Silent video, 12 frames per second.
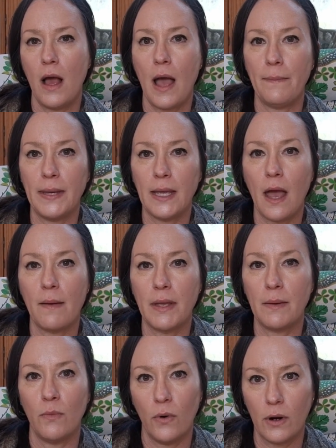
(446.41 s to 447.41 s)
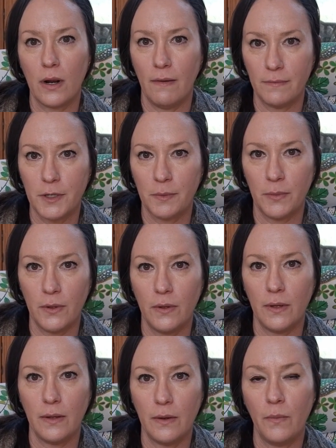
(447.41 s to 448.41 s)
I'm becoming more
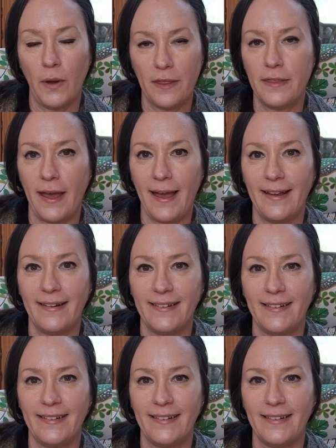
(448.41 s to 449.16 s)
comfortable with that.